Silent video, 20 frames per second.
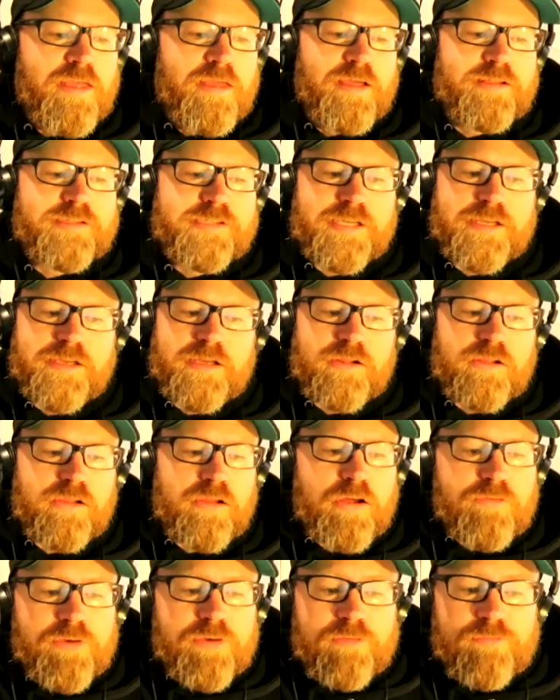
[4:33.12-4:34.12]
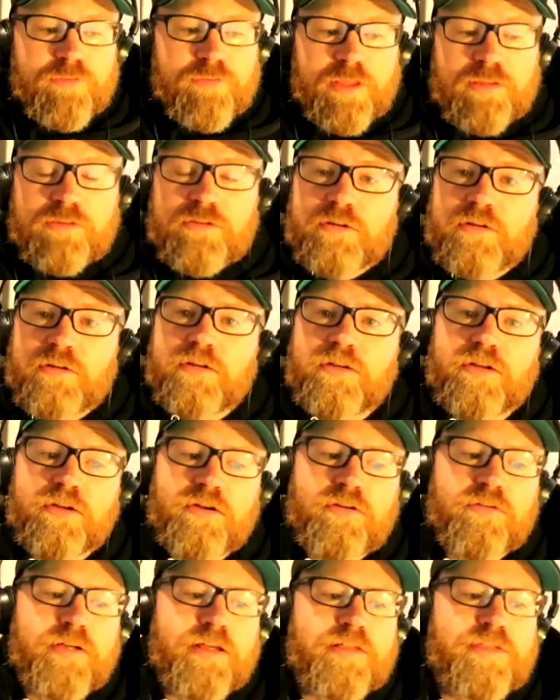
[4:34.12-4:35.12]
a tale of an inventor who
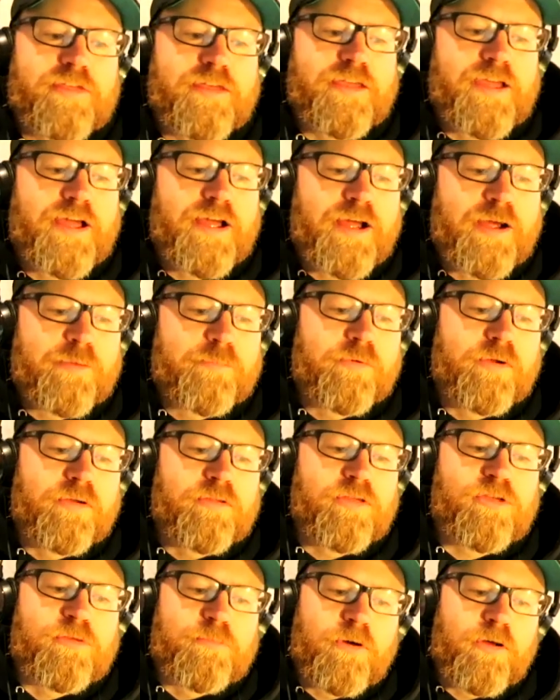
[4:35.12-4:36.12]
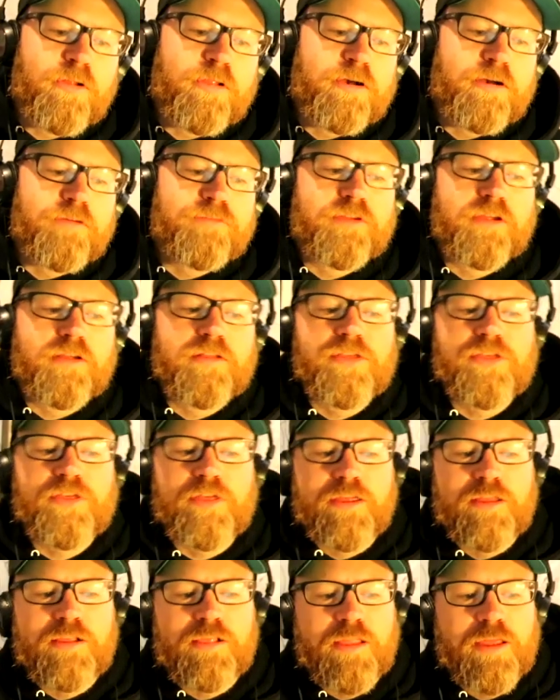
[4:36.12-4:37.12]
creates a camera small enough to
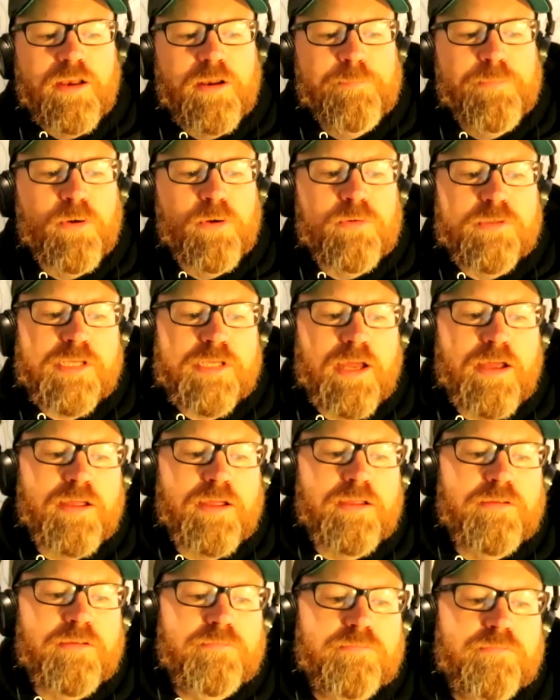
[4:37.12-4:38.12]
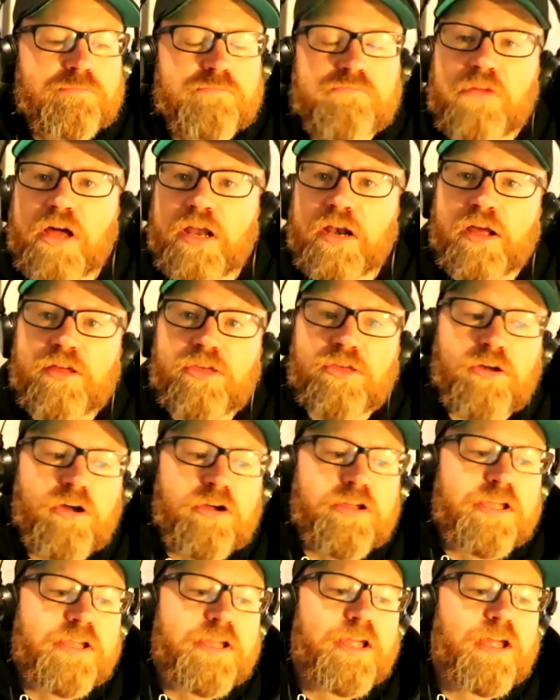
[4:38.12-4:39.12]
conceal in a bow tie. An ice
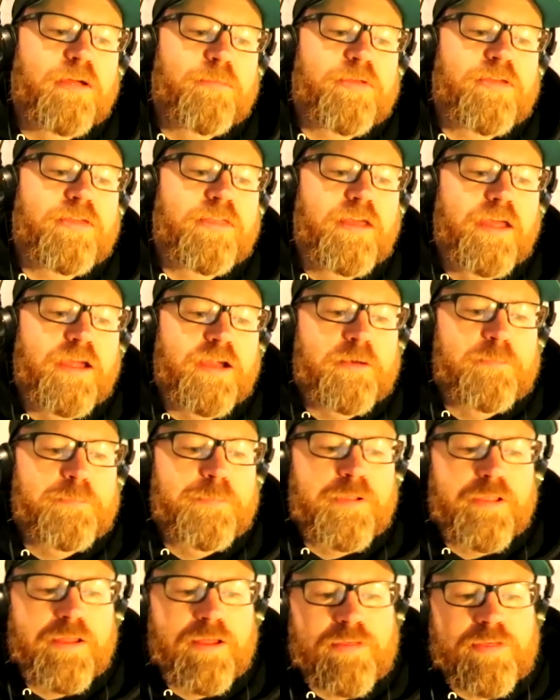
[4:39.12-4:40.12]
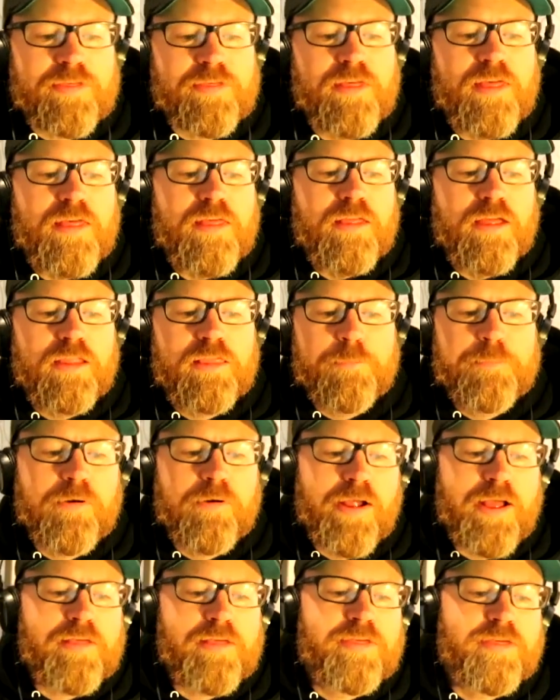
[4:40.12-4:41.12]
hockey game is taking place and the
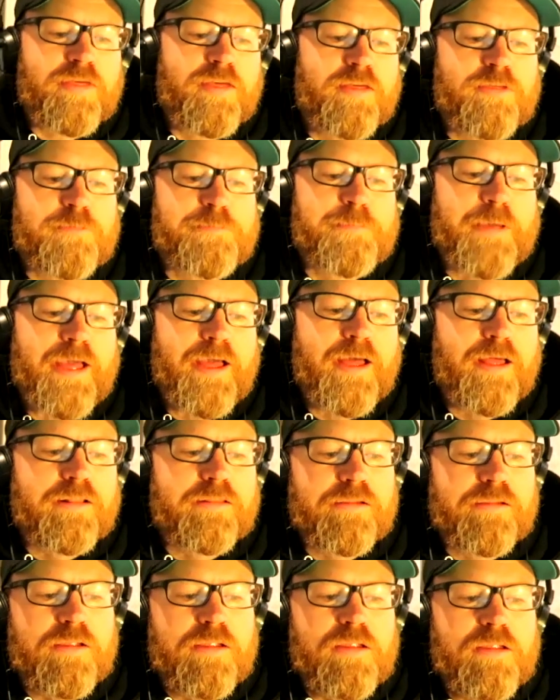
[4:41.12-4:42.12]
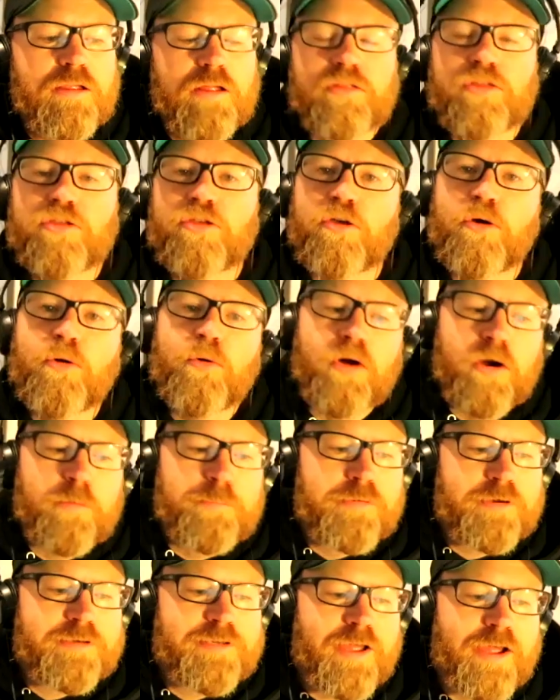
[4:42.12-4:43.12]
press is banned. And so our
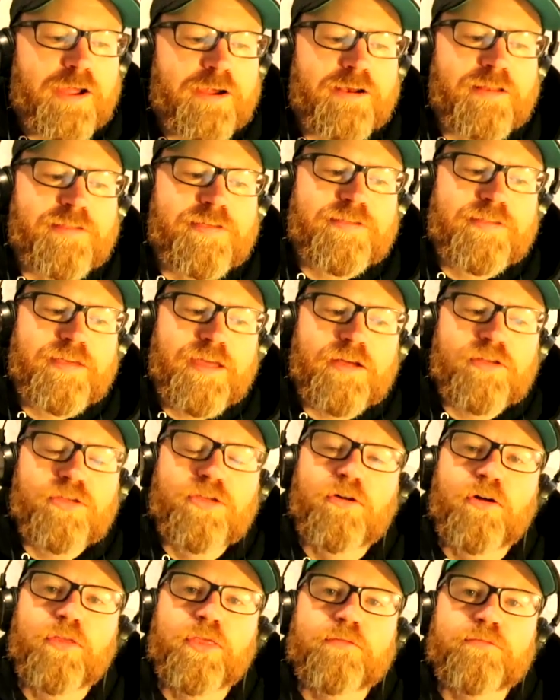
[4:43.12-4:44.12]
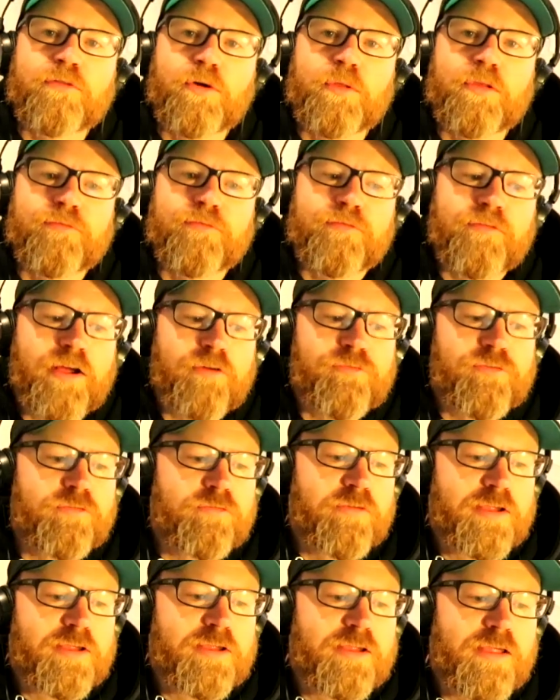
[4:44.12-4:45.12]
protagonist takes on the role of
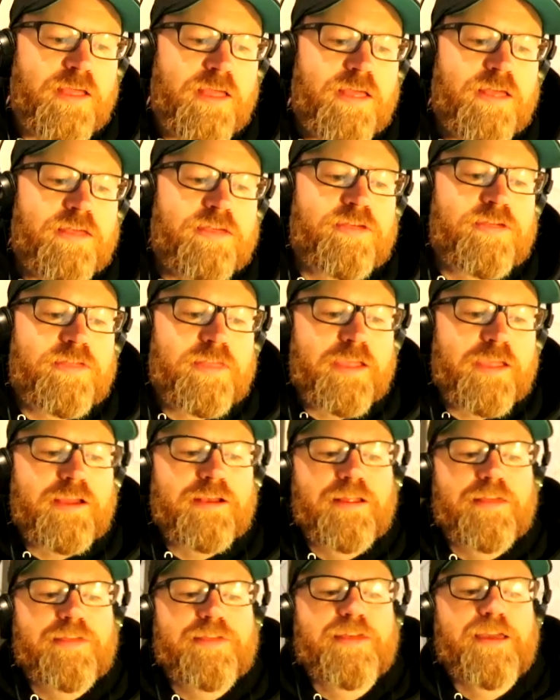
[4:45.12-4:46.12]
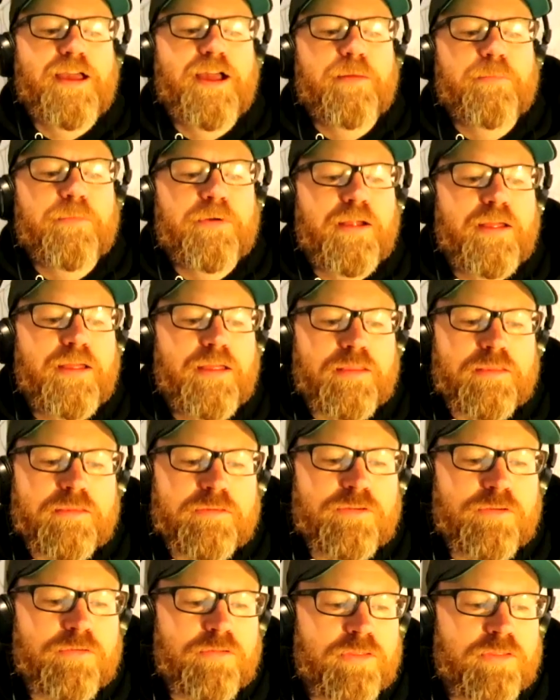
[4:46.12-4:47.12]
referee, sneaking his camera
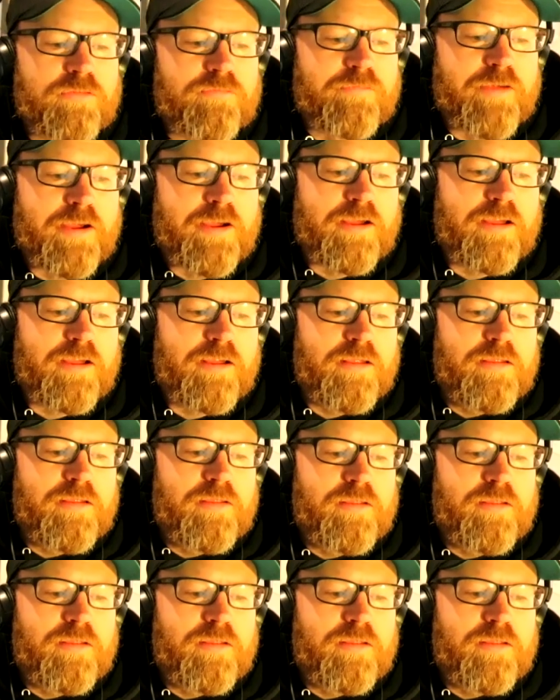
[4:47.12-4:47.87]
into the rink.